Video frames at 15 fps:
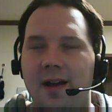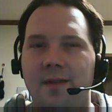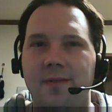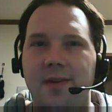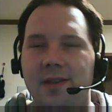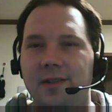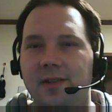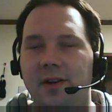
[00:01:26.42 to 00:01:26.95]
I
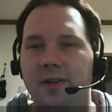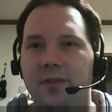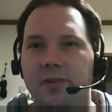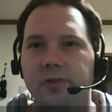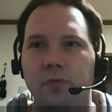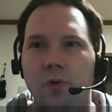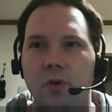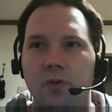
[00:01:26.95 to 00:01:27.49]
mean, uh,
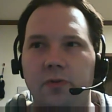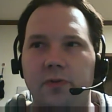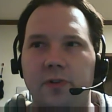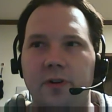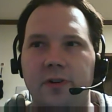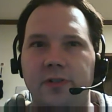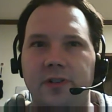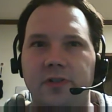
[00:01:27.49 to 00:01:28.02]
those road
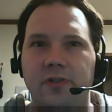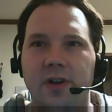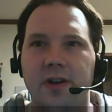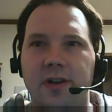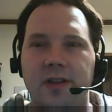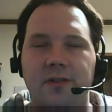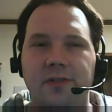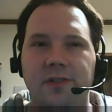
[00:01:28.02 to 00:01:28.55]
flares they tried
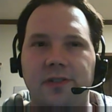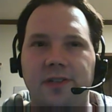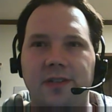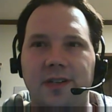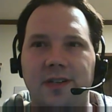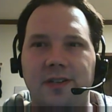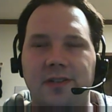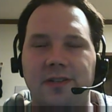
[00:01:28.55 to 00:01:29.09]
to use in
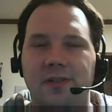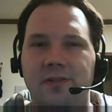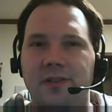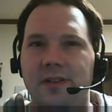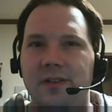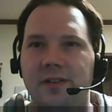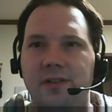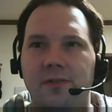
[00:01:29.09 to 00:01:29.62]
season two
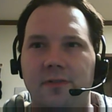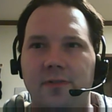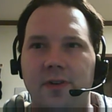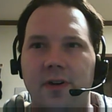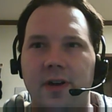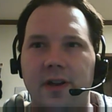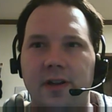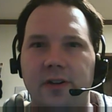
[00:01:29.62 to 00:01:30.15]
didn't do a
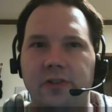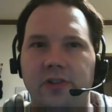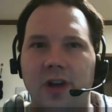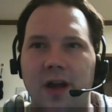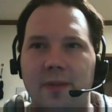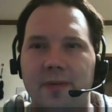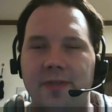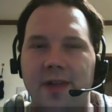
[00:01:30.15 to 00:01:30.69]
very good
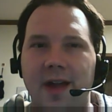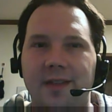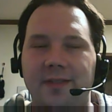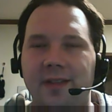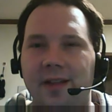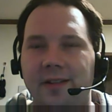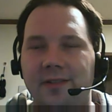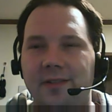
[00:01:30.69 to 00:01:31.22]
job of that,
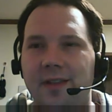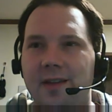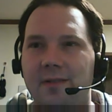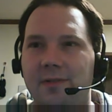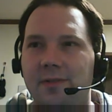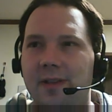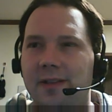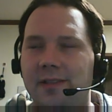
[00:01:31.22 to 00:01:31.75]
and that
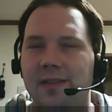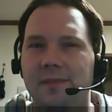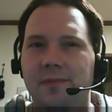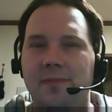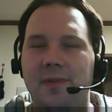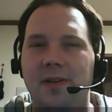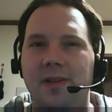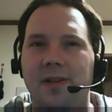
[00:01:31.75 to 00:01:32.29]
they that seems
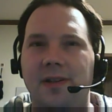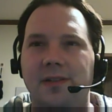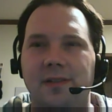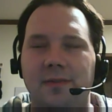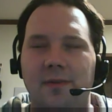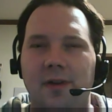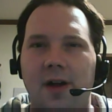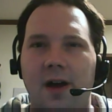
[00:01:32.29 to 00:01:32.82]
to me the
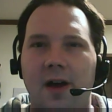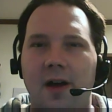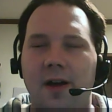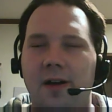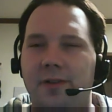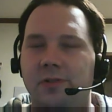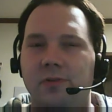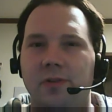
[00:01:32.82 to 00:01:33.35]

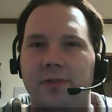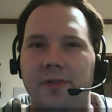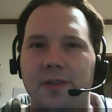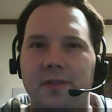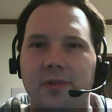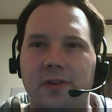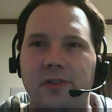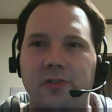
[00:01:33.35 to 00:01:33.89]
uh, the sort of
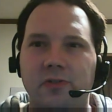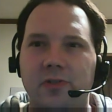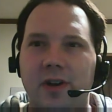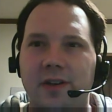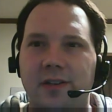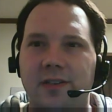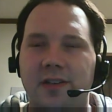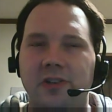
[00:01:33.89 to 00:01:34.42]
thing that would
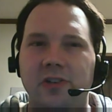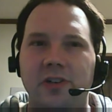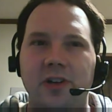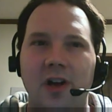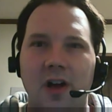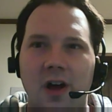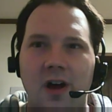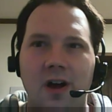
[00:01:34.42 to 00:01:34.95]
attract attention
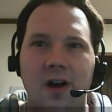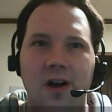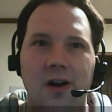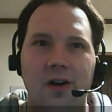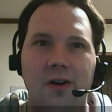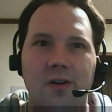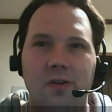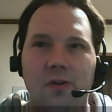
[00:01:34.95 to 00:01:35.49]

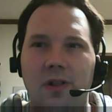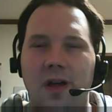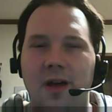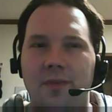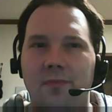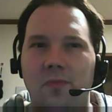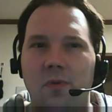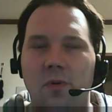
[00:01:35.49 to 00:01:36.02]
a whole
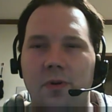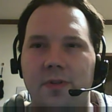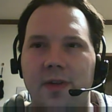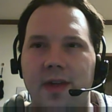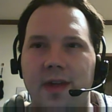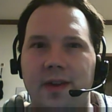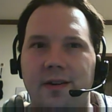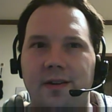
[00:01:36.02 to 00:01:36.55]
lot more
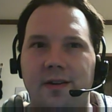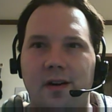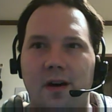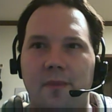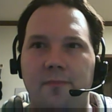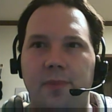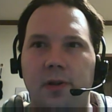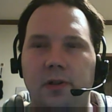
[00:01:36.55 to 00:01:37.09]
than
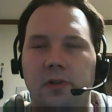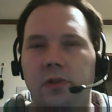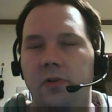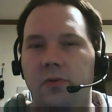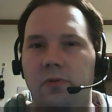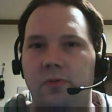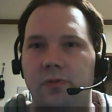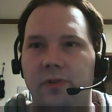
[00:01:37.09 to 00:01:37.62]
a
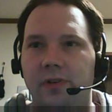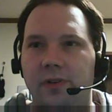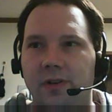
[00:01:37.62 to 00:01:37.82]
balloon.